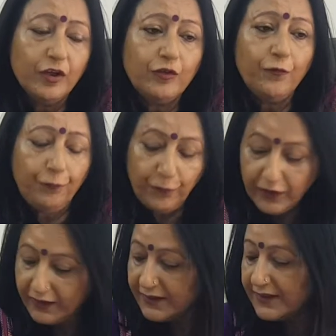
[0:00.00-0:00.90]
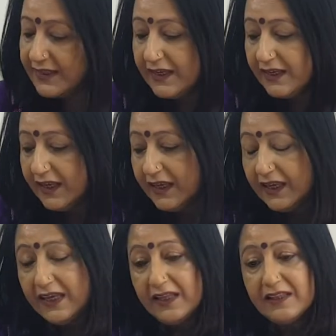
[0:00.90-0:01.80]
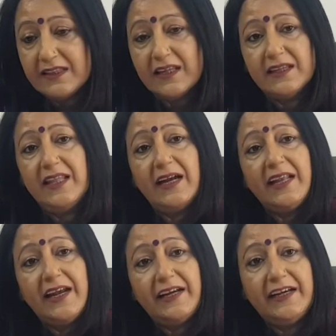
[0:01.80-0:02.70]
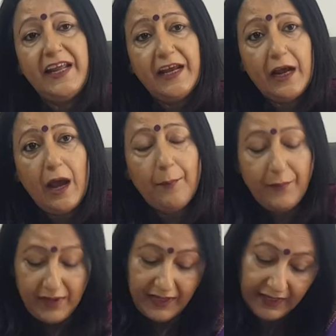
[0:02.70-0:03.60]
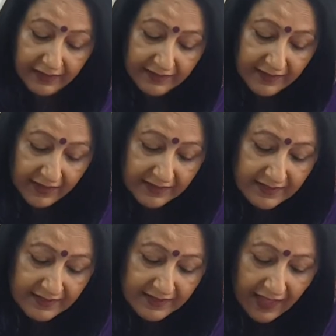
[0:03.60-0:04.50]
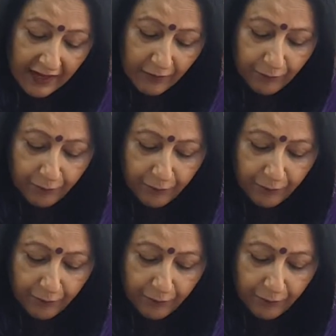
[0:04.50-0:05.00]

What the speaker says: So, first thing is that I take up is self